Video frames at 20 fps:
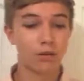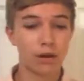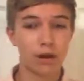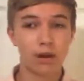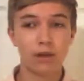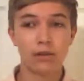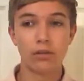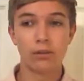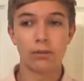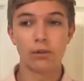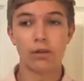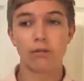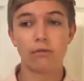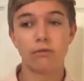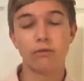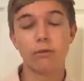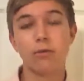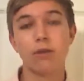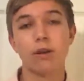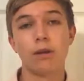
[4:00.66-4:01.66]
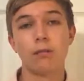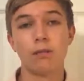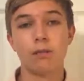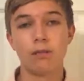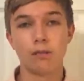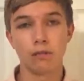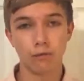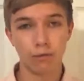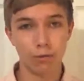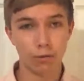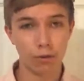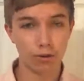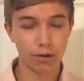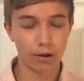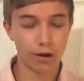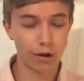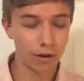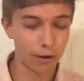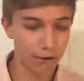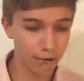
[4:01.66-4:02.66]
and the microphone that I'm using to record the
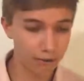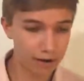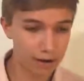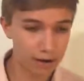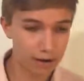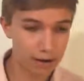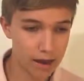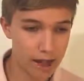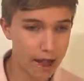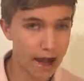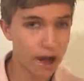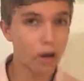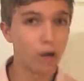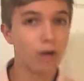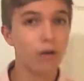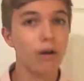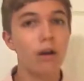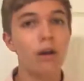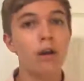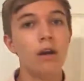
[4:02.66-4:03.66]
audio right now.